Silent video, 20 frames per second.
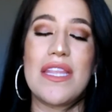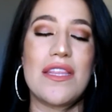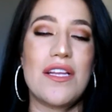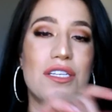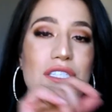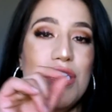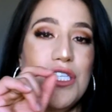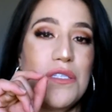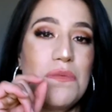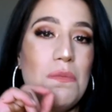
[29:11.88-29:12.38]

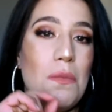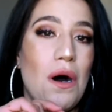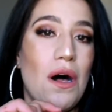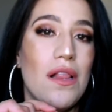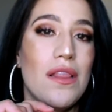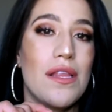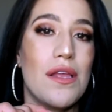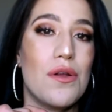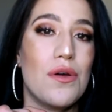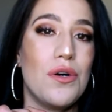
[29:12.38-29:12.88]
There's a
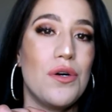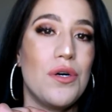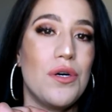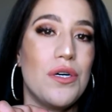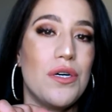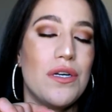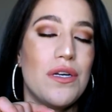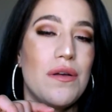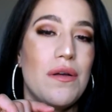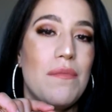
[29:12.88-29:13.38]
small
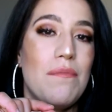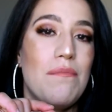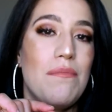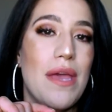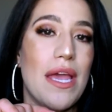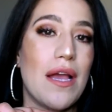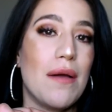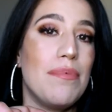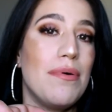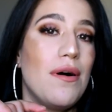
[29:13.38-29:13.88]
little
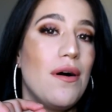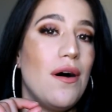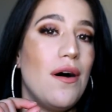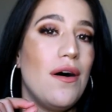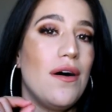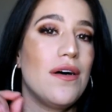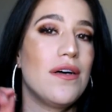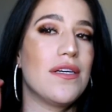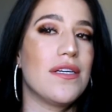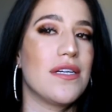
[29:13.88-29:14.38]
makeup
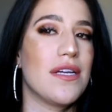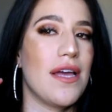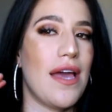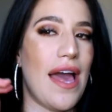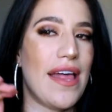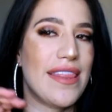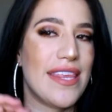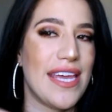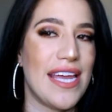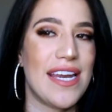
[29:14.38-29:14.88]
haul
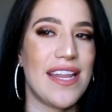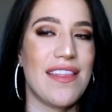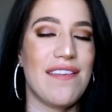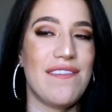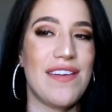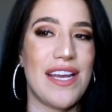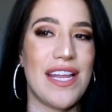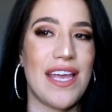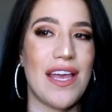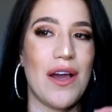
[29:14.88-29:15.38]
at the end of the
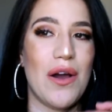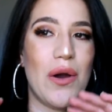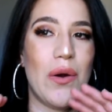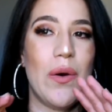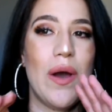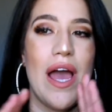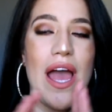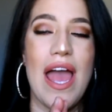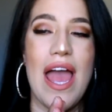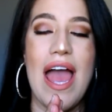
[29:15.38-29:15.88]

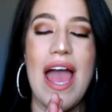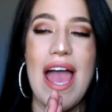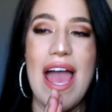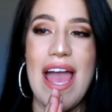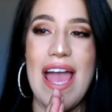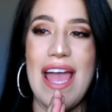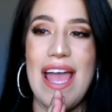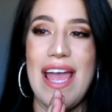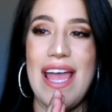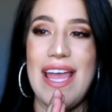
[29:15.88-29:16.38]
video.
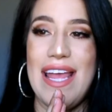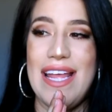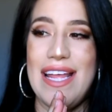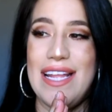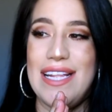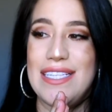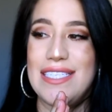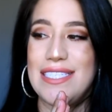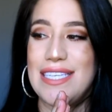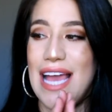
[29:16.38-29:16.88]

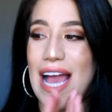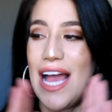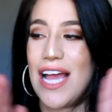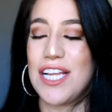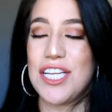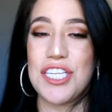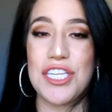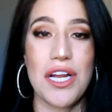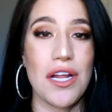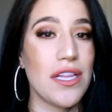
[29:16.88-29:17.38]
And yeah,
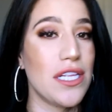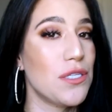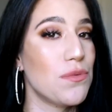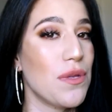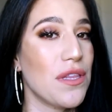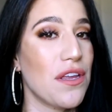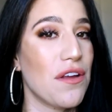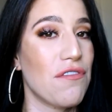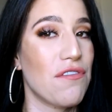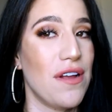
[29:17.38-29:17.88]
share this
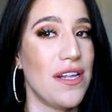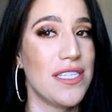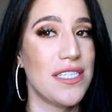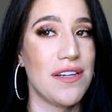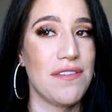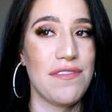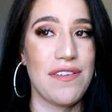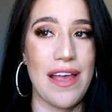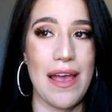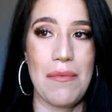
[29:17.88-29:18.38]
with your friends
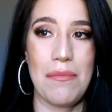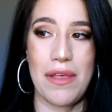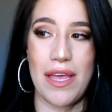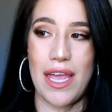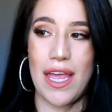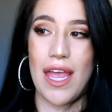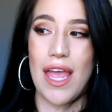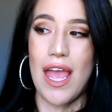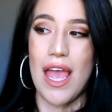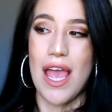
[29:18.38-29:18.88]
and
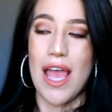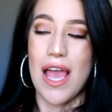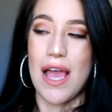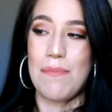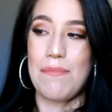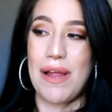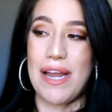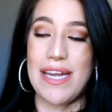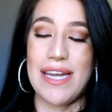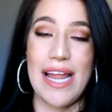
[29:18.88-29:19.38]
family.
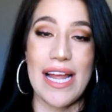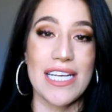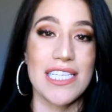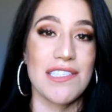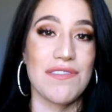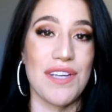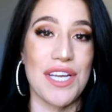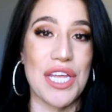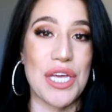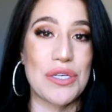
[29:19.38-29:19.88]
My
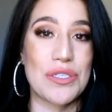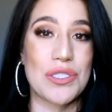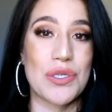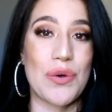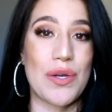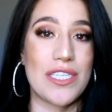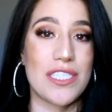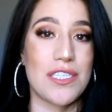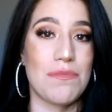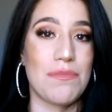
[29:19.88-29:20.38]
next video is
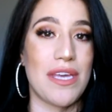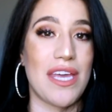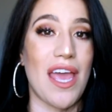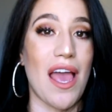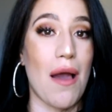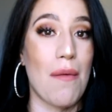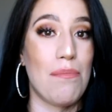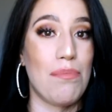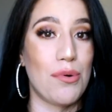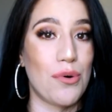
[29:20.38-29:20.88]
going to be
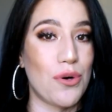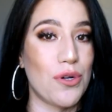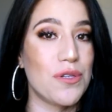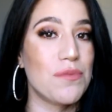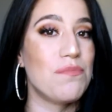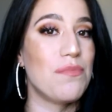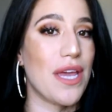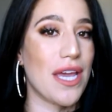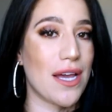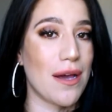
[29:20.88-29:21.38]
a
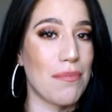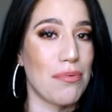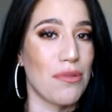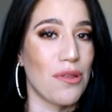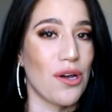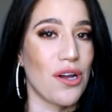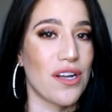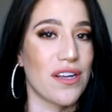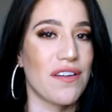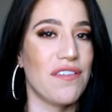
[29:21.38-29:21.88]
bold makeup
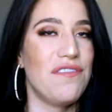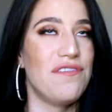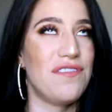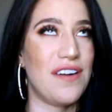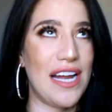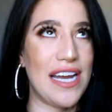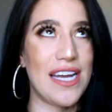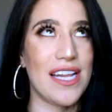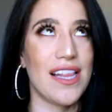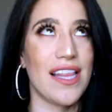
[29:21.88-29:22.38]
look.
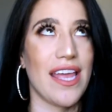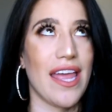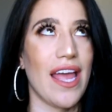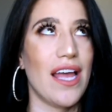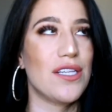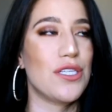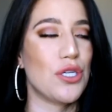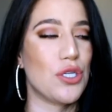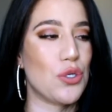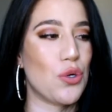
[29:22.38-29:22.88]
Finally,
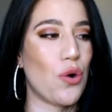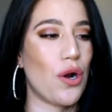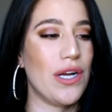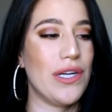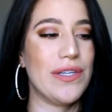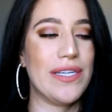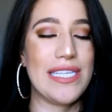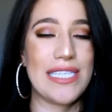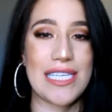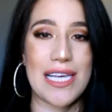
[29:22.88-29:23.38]
a
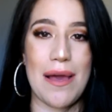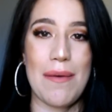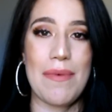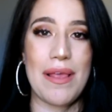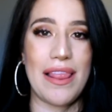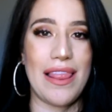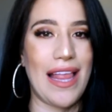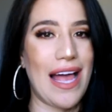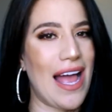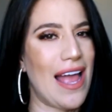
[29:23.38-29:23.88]
tutorial is
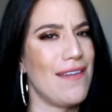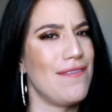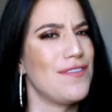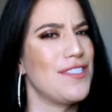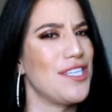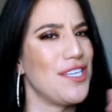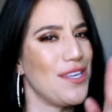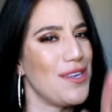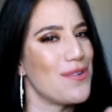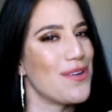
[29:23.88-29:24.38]
coming live
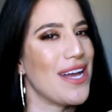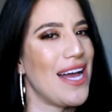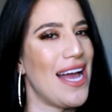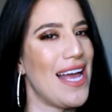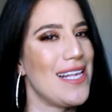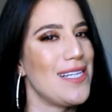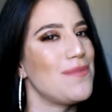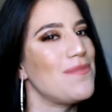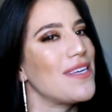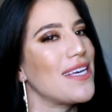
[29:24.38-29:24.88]
to you
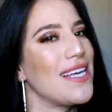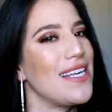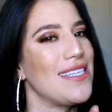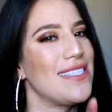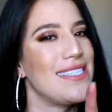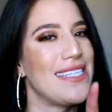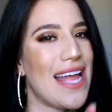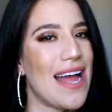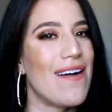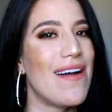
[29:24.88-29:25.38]
guys
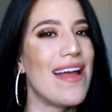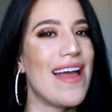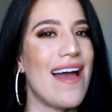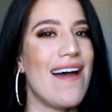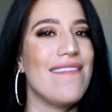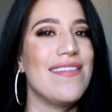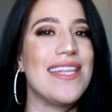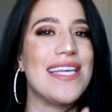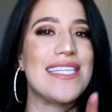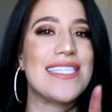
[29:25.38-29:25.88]
because now I
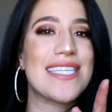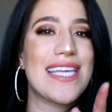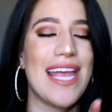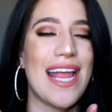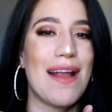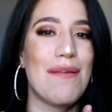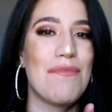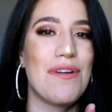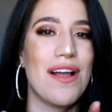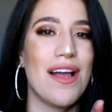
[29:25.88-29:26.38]
have this
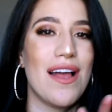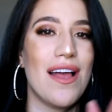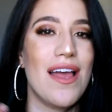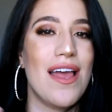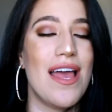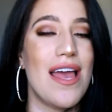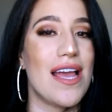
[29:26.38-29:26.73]
camera.